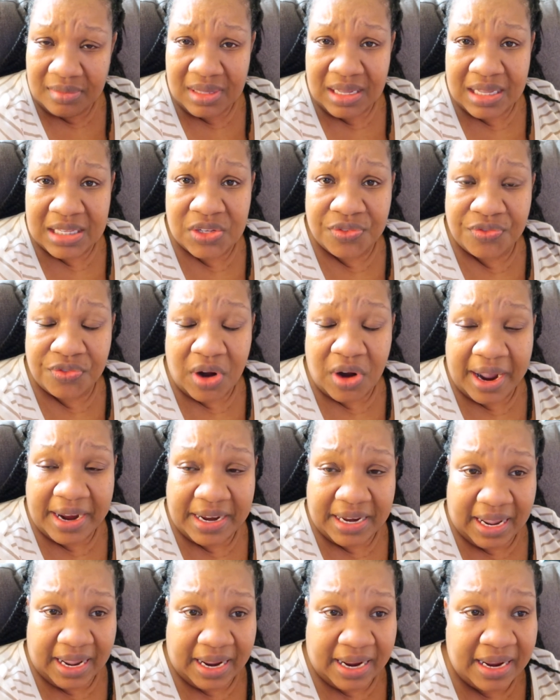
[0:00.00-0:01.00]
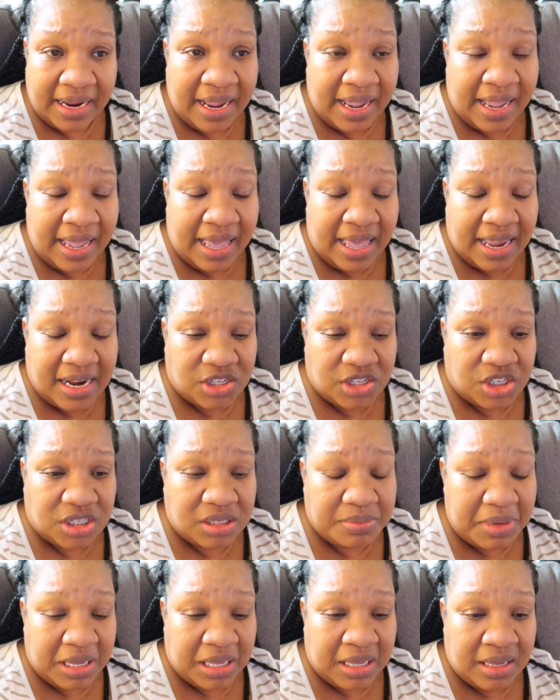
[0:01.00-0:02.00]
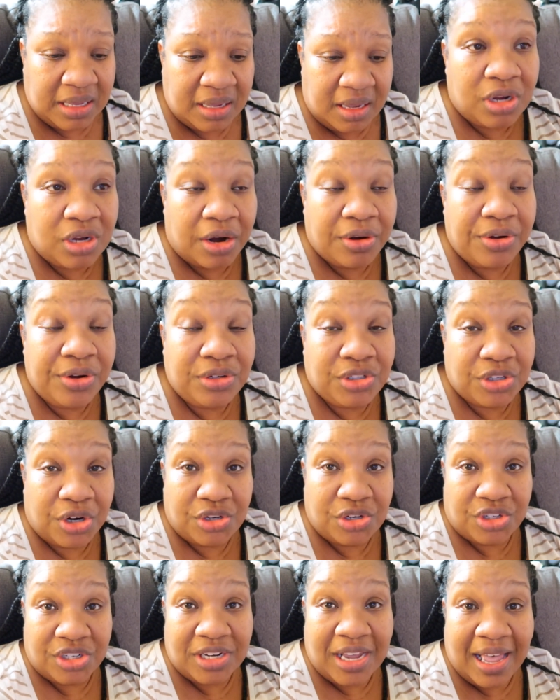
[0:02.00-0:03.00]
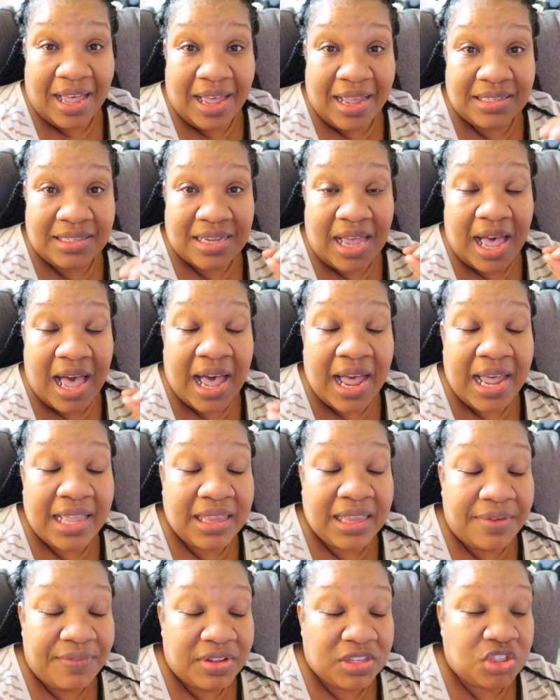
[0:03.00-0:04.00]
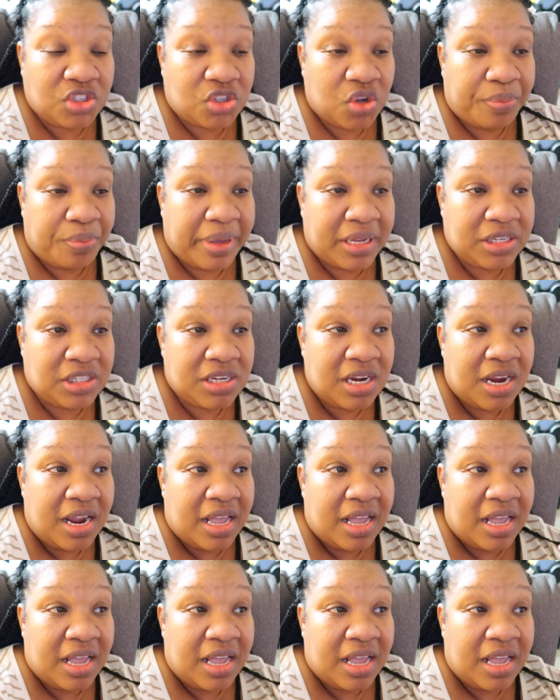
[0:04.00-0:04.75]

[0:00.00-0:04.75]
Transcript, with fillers: It's Friday and it's just me. Our new church, you guys, I love it so much.